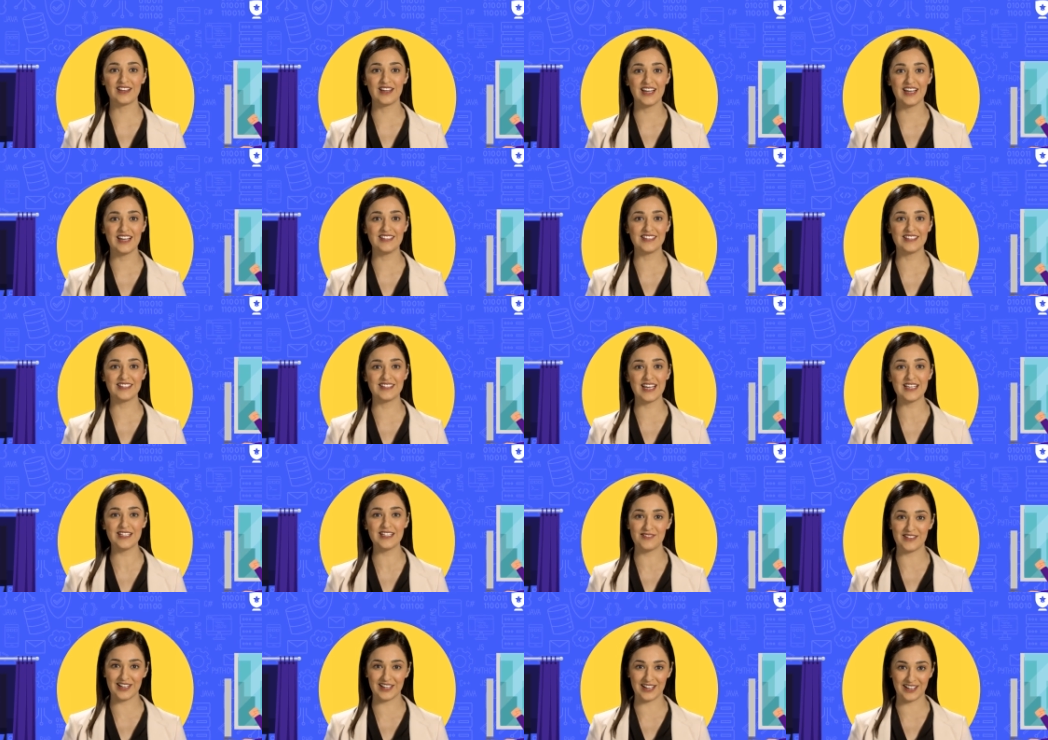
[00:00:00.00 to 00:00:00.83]
In
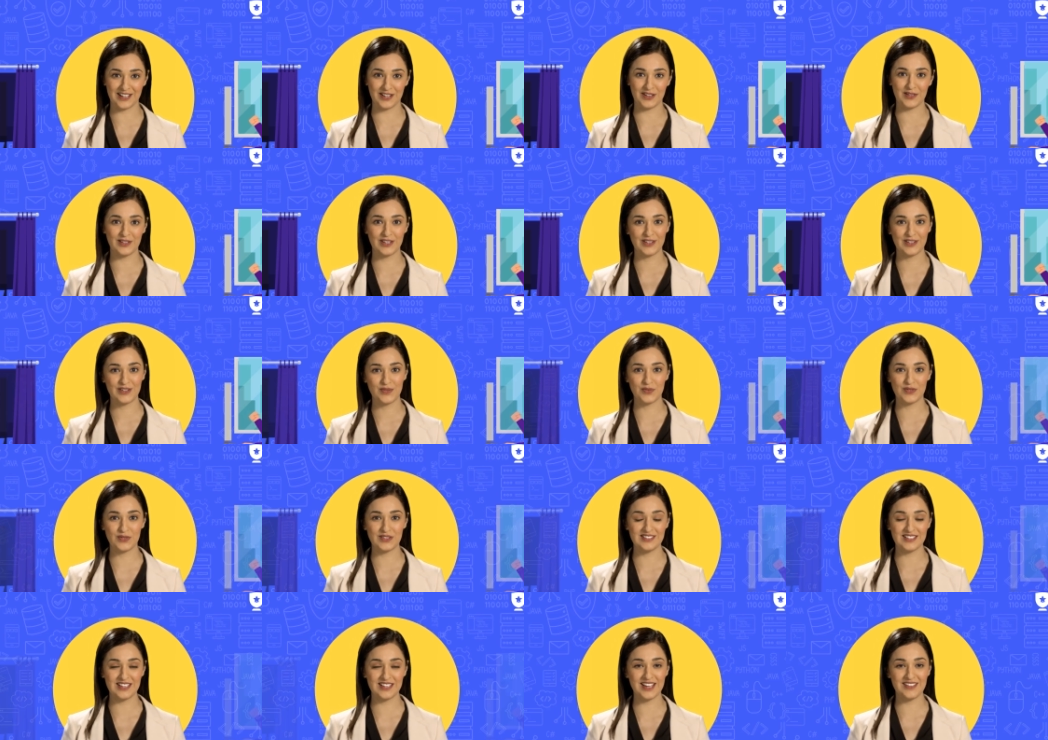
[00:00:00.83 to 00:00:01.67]
today's video,
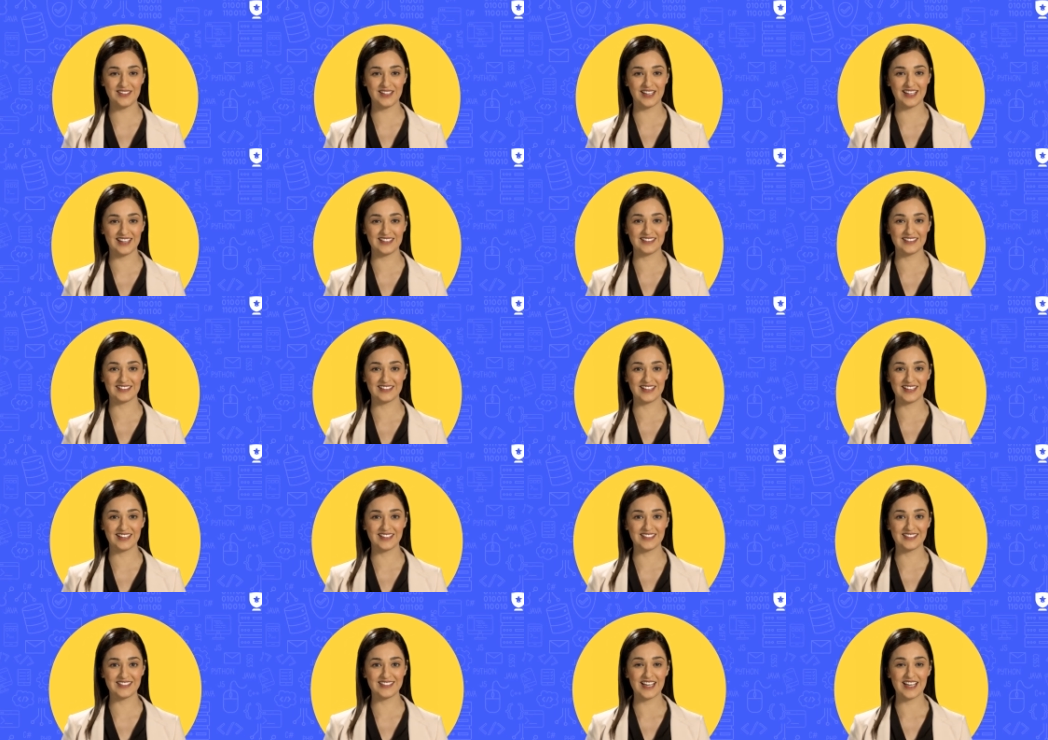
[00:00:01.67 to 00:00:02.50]
we're diving into the
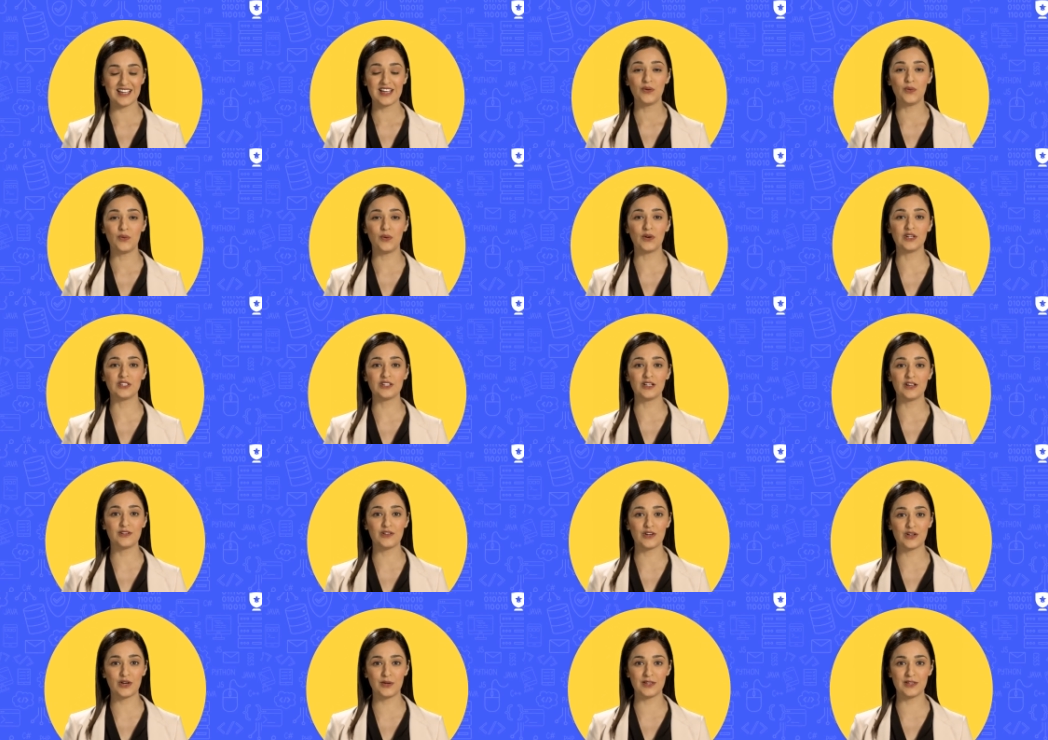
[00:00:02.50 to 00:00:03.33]
exciting world
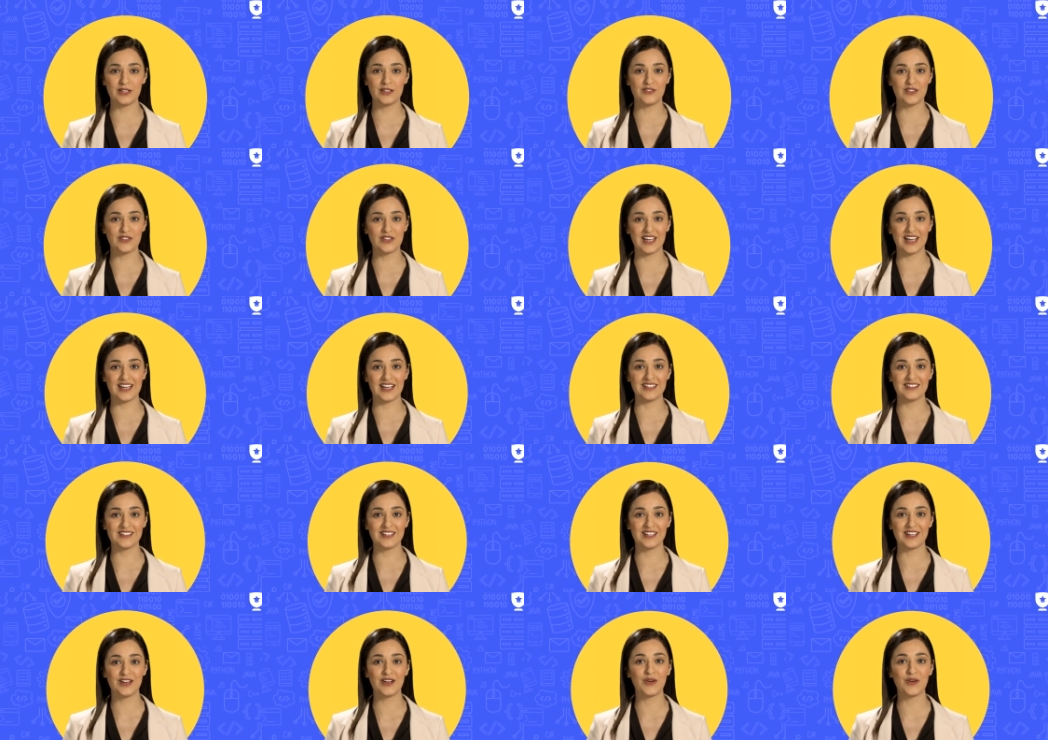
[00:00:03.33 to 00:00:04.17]
of coding for kids,